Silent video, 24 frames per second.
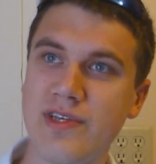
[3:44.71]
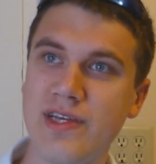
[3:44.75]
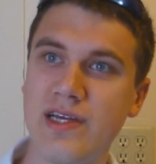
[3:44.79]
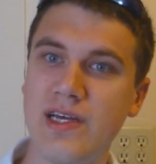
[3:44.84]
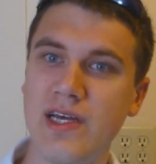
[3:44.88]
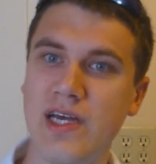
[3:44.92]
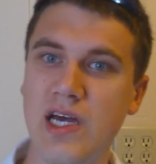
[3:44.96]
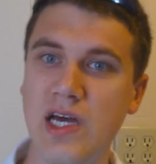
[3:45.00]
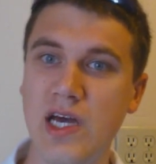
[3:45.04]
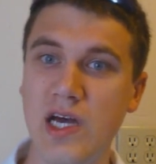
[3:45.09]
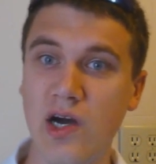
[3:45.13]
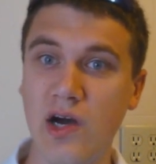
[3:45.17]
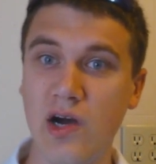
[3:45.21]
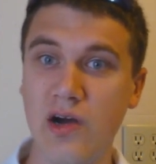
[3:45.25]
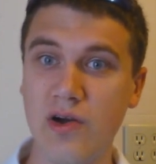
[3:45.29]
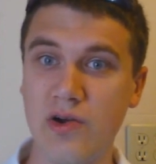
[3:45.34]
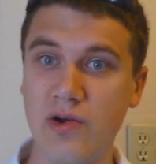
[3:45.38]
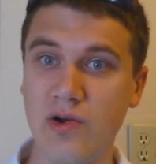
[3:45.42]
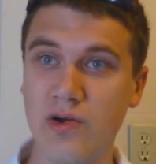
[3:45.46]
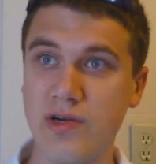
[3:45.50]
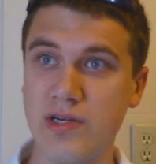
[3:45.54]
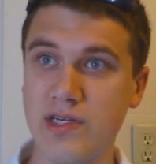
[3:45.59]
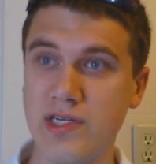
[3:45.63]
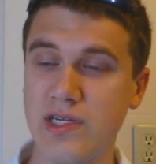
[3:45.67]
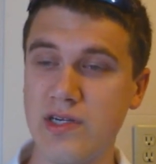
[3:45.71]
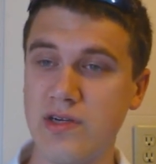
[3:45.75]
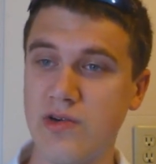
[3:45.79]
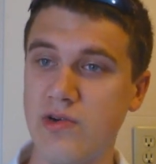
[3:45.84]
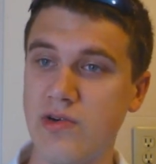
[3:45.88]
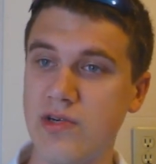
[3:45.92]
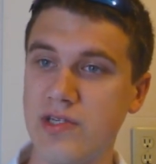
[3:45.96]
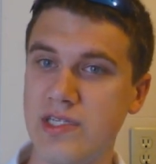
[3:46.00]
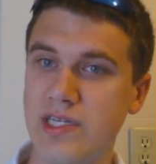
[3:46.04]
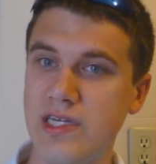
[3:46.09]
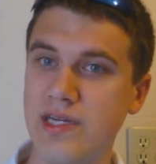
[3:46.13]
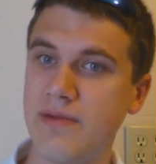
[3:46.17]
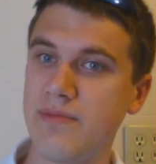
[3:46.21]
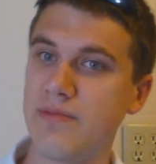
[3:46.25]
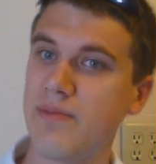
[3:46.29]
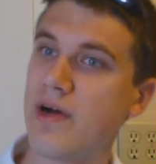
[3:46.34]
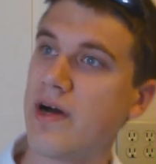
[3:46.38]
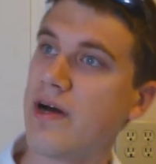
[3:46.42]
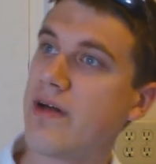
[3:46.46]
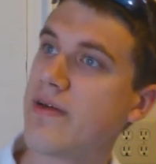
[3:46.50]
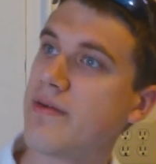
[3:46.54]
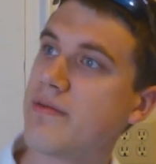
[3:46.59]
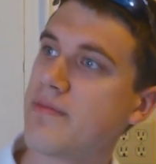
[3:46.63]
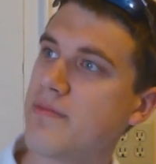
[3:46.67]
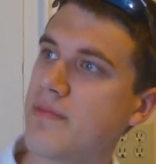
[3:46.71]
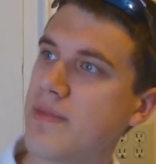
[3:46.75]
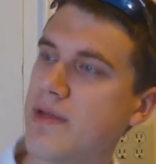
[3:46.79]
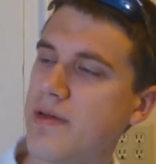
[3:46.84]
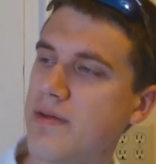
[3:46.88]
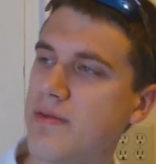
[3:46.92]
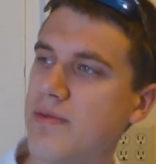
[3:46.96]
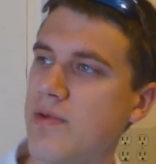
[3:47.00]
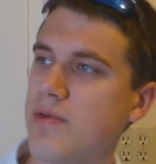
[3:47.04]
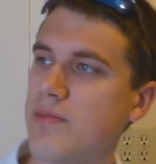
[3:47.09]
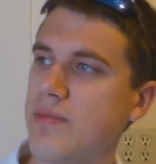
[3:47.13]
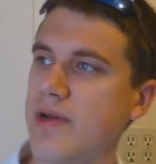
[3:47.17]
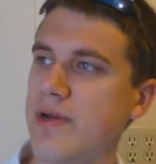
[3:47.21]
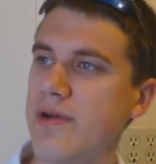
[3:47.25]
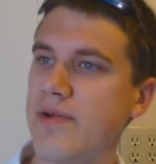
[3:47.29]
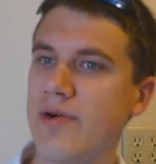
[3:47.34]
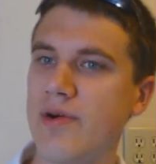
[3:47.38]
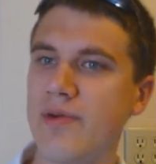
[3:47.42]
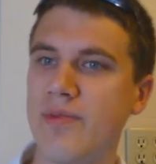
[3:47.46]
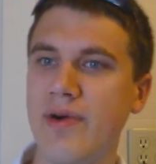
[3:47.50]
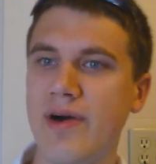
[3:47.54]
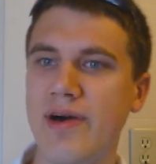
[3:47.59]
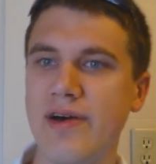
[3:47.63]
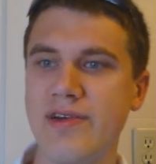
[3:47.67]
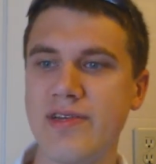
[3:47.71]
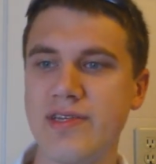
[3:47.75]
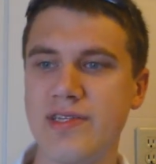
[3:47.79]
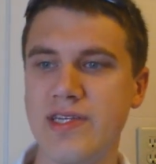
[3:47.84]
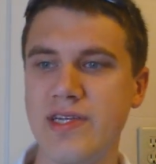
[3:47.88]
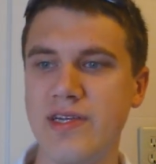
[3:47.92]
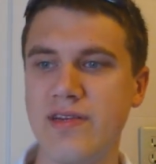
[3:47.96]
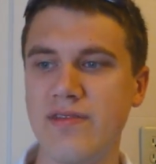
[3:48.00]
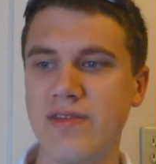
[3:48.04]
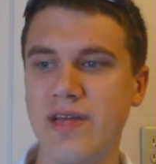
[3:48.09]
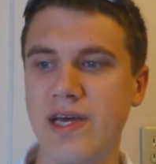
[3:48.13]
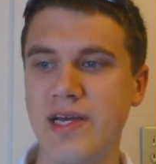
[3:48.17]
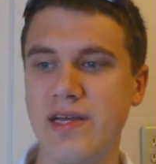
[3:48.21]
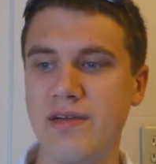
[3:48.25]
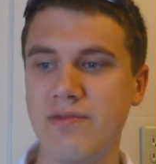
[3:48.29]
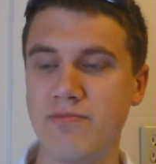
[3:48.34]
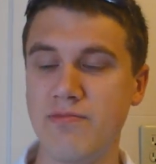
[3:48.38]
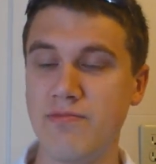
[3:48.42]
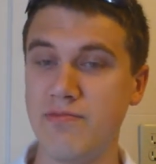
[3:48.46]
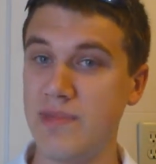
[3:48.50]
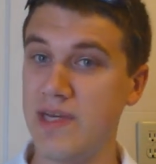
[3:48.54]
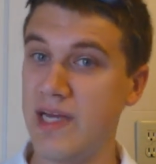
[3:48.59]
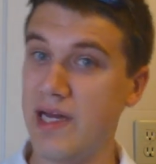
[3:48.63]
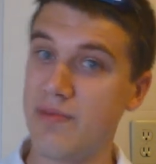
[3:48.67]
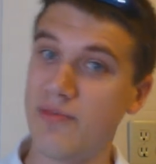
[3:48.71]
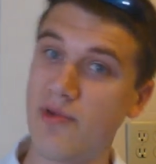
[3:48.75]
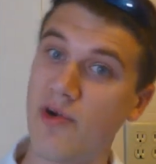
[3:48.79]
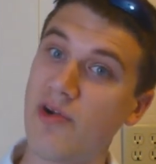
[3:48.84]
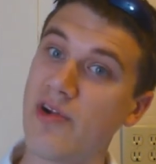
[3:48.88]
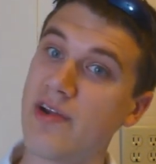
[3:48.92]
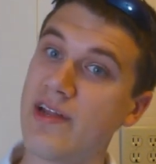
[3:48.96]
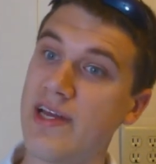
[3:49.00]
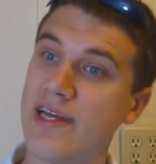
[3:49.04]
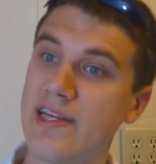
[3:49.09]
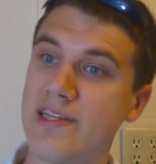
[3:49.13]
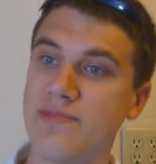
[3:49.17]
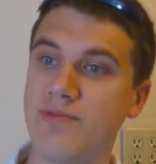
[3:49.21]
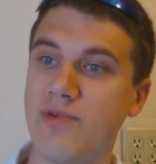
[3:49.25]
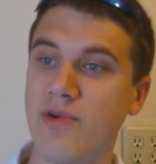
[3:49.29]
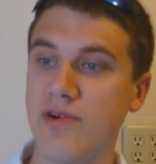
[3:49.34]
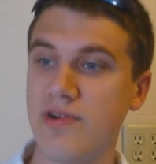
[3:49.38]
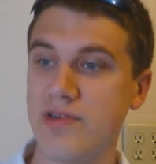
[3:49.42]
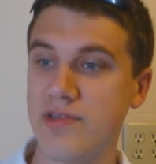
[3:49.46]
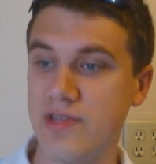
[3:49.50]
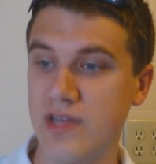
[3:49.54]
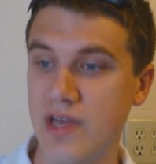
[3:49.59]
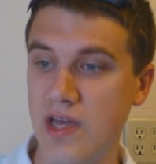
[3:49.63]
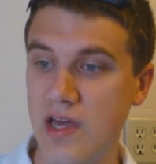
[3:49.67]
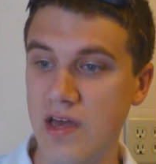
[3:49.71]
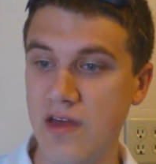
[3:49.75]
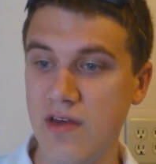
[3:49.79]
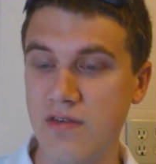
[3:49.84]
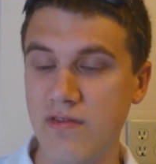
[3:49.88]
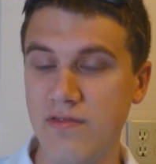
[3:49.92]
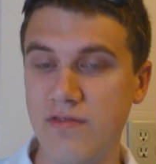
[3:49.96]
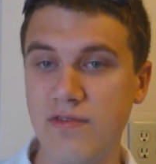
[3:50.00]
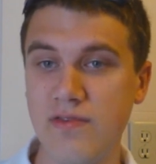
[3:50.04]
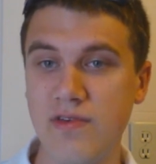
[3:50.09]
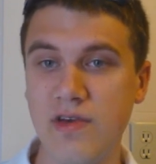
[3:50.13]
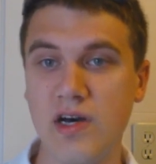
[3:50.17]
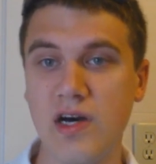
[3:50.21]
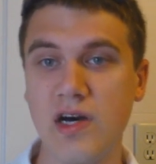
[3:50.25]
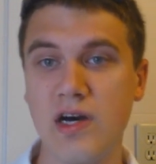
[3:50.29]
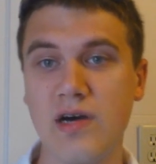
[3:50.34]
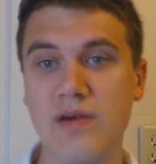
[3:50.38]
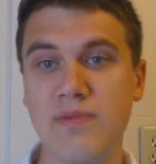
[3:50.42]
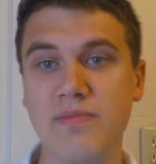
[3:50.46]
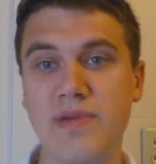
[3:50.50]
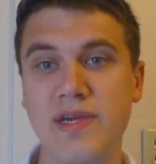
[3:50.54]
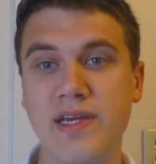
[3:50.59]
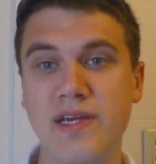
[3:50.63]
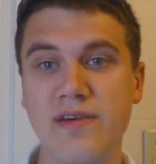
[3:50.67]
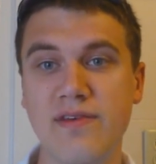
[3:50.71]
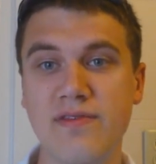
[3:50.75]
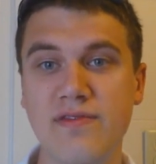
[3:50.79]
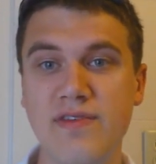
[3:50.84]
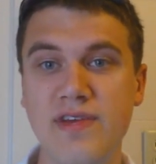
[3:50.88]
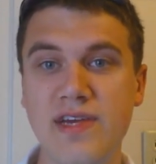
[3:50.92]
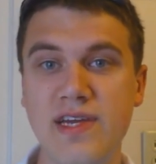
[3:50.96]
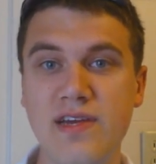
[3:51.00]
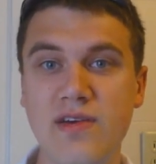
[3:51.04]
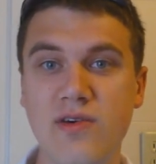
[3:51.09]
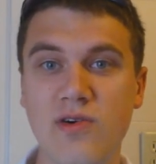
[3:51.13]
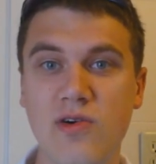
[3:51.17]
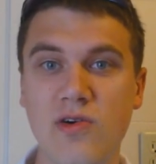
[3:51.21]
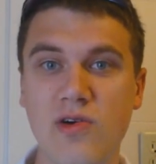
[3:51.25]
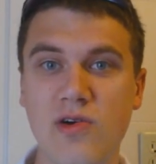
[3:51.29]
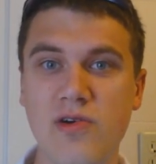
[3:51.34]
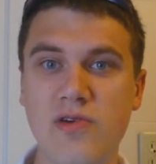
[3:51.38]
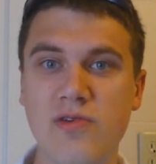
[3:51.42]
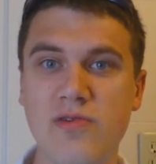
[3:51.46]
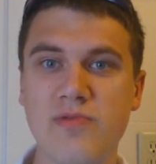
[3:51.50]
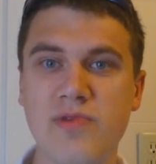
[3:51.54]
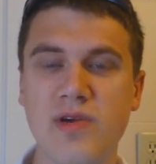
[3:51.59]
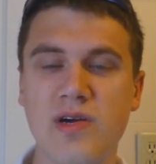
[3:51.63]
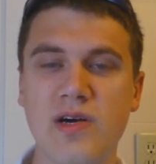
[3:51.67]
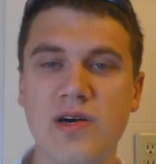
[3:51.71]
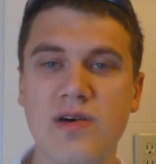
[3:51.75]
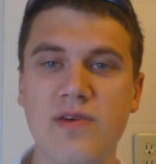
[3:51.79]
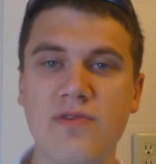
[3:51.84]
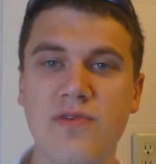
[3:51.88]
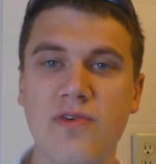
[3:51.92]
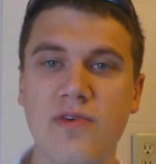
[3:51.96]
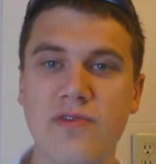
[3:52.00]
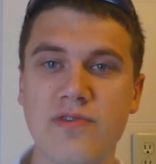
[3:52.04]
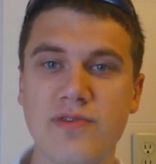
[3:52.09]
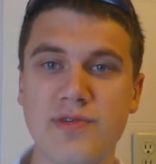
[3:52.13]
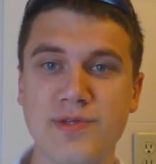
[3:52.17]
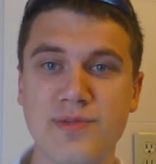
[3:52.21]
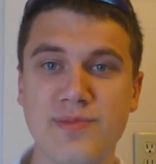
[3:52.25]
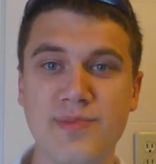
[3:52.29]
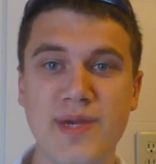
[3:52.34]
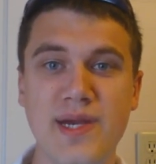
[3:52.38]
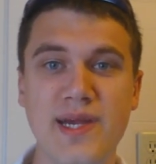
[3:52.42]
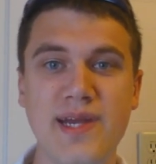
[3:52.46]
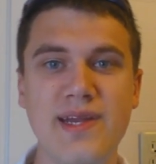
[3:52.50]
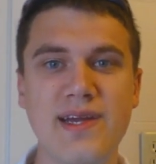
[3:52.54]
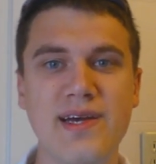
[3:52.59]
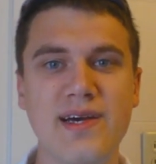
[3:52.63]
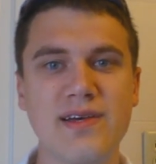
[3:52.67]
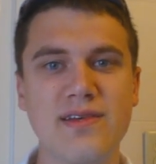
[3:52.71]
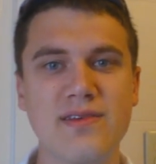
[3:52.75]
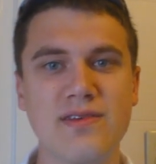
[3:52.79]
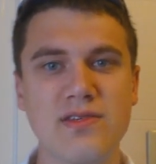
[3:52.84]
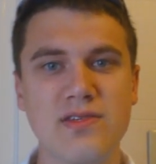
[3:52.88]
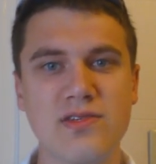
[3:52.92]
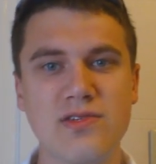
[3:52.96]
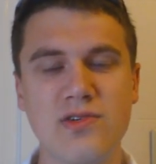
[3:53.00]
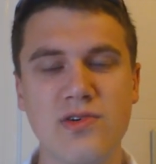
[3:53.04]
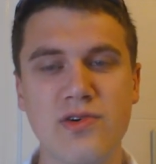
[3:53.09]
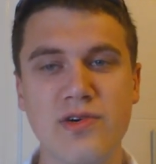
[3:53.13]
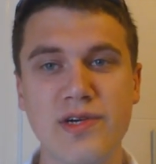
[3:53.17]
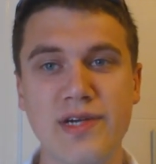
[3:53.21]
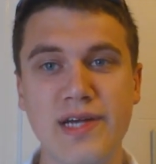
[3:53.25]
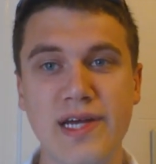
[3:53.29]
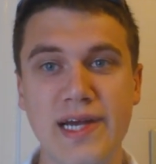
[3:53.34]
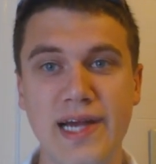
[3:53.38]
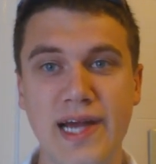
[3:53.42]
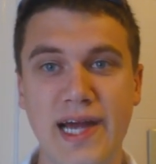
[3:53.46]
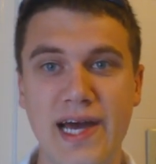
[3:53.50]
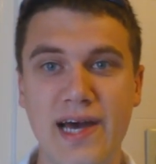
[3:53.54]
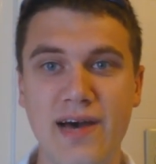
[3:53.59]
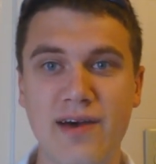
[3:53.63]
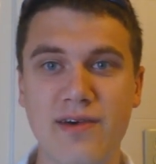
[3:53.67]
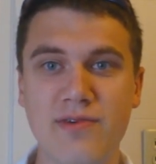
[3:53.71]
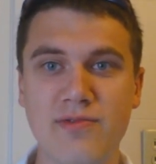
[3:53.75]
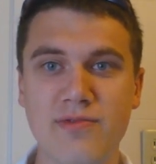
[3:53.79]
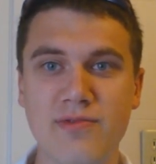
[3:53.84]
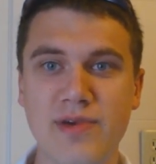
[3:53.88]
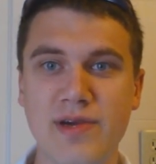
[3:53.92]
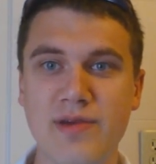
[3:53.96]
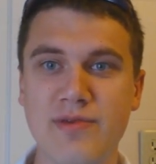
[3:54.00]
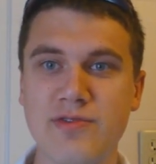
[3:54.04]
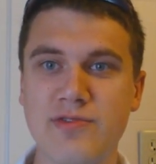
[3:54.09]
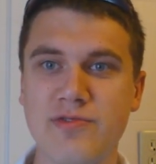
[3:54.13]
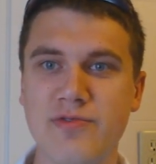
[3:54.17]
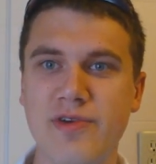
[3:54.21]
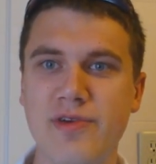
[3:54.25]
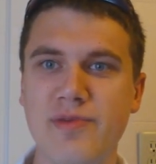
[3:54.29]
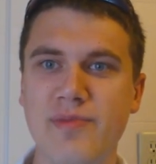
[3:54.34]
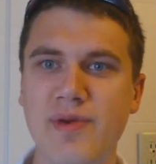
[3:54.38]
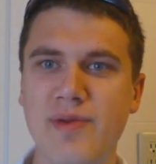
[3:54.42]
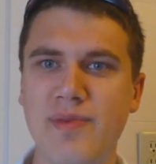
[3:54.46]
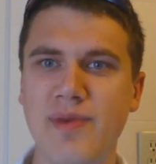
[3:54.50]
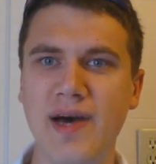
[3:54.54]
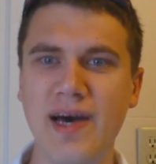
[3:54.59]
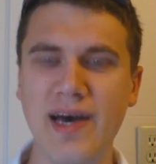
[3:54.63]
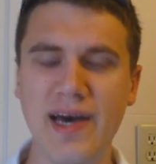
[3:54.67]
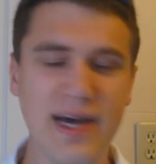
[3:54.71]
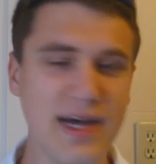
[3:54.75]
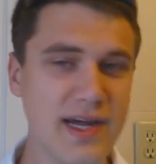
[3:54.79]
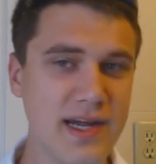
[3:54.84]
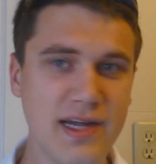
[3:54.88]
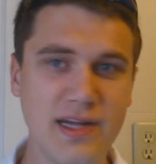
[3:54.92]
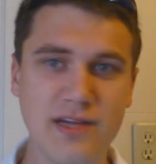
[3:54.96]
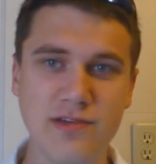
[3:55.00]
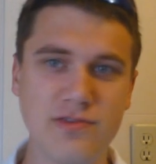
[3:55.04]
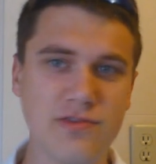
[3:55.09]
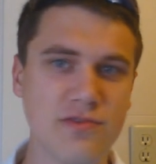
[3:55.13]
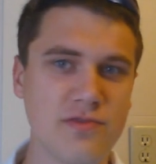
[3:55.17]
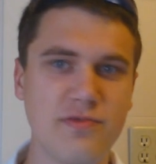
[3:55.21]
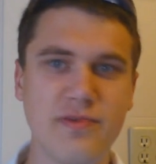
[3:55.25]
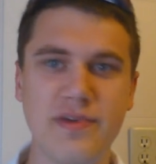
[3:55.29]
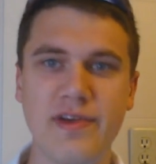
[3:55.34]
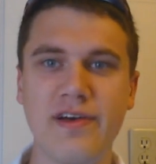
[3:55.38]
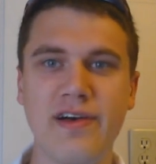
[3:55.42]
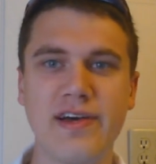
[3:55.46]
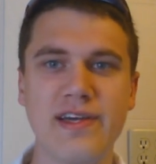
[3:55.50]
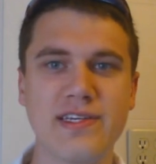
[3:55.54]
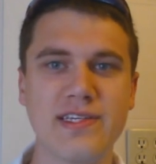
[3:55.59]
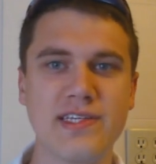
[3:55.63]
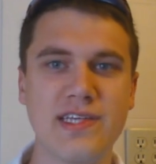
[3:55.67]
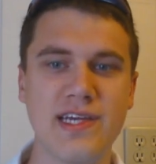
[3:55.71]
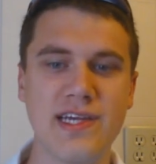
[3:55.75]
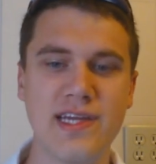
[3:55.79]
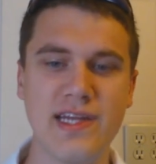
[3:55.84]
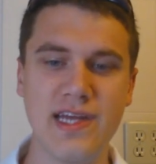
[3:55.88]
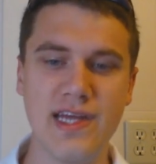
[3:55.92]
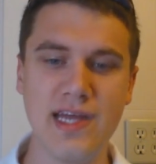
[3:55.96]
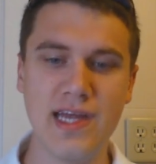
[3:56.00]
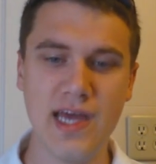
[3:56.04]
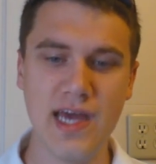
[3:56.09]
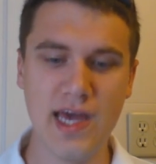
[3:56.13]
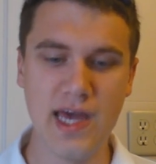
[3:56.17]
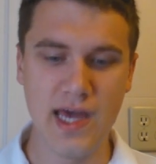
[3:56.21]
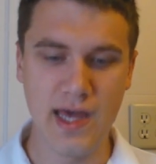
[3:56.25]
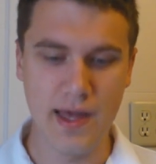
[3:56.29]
Of course, people will probably seen Bernie Dance Par's PMV or forums media showing like how rainbows are made, but I just don't feel like saying it.